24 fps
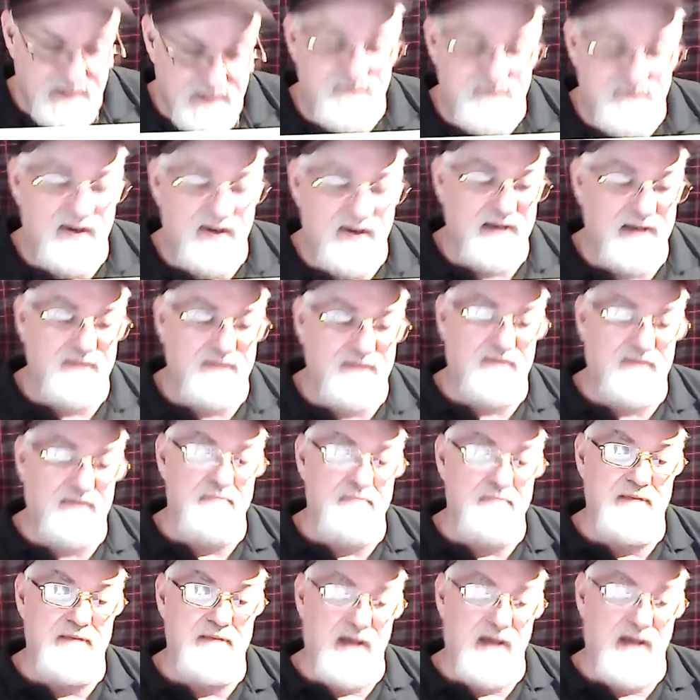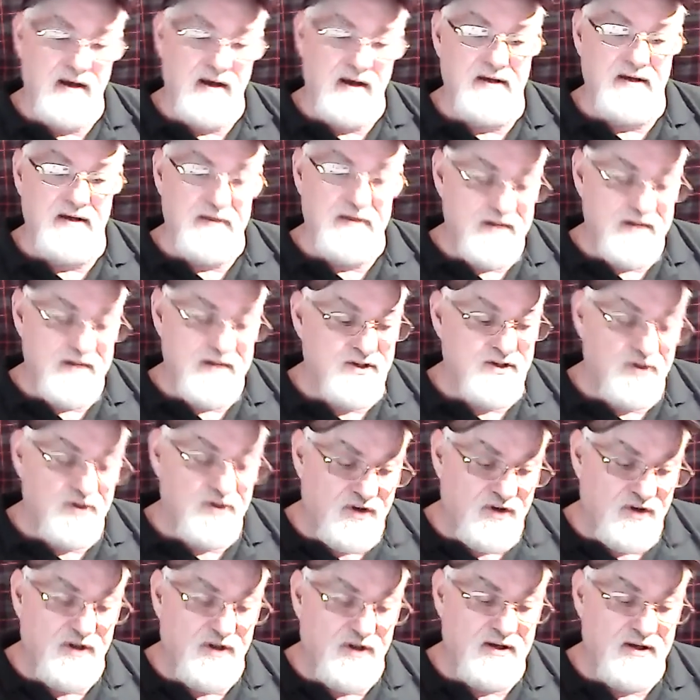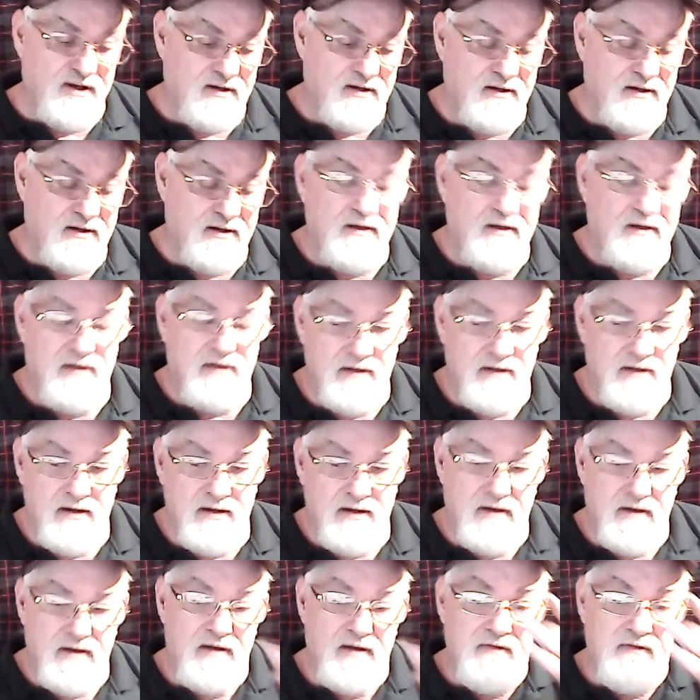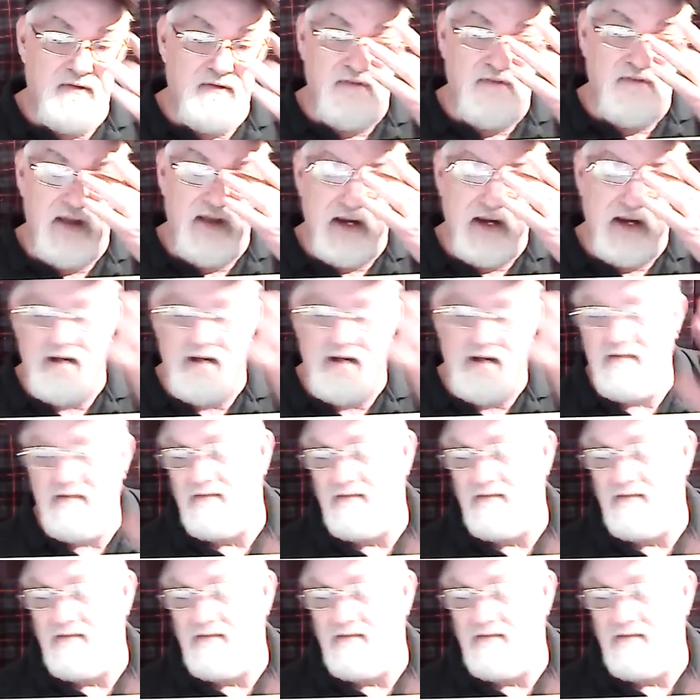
fellas from behind does look very